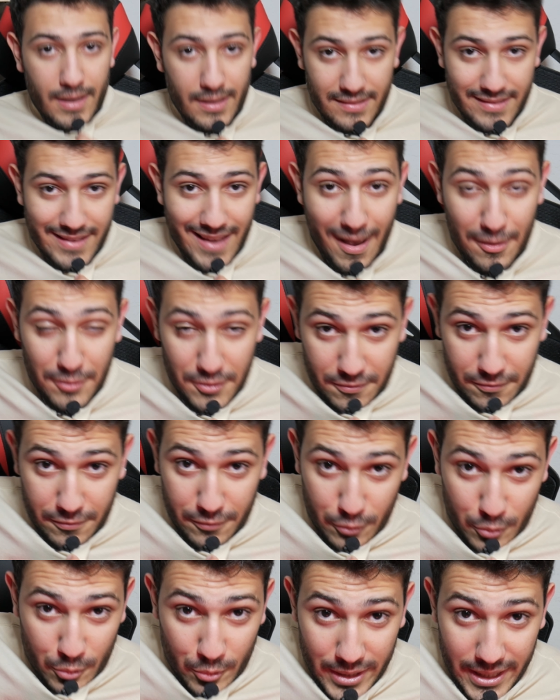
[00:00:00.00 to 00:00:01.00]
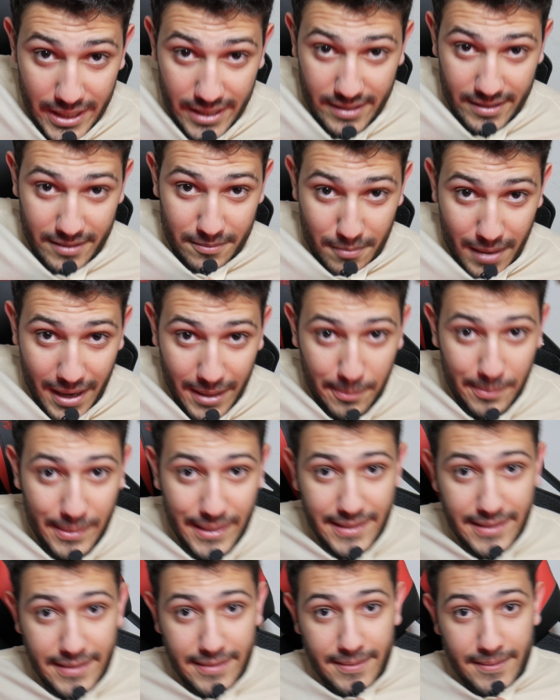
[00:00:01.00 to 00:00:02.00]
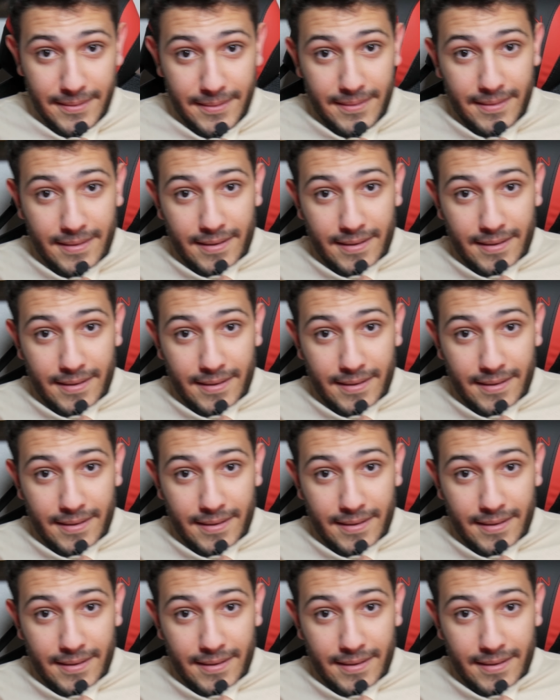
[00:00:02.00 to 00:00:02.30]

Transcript: it sounds fruity, in my opinion.